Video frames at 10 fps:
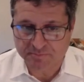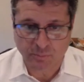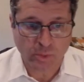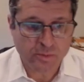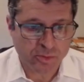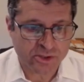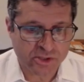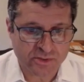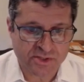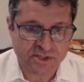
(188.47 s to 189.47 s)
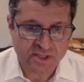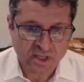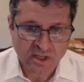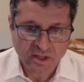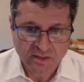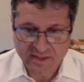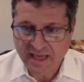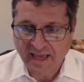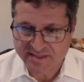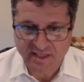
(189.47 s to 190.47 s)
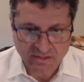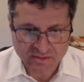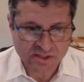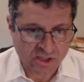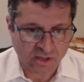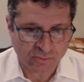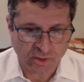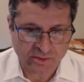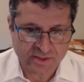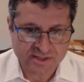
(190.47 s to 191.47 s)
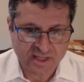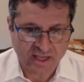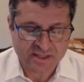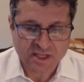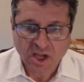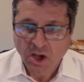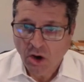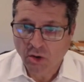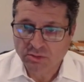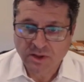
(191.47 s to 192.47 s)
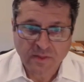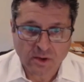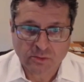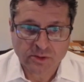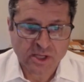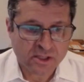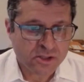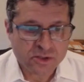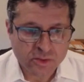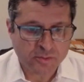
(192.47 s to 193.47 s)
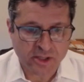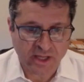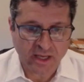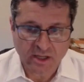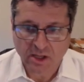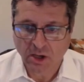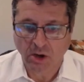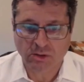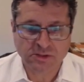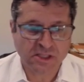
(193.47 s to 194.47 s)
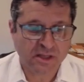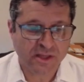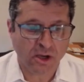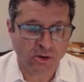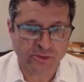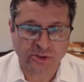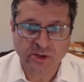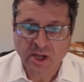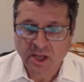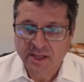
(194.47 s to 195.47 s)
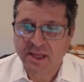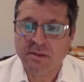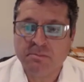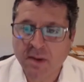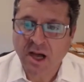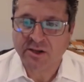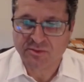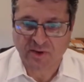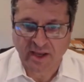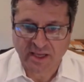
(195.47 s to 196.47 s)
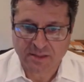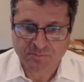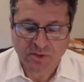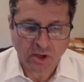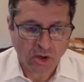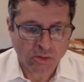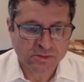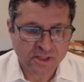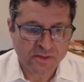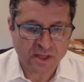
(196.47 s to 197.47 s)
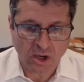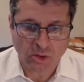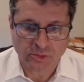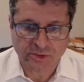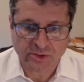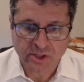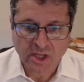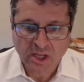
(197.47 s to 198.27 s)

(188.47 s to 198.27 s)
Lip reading: reproduce the asset, the software in this case. Only the owner can distribute it. Only the owner can modify it. Only the owner,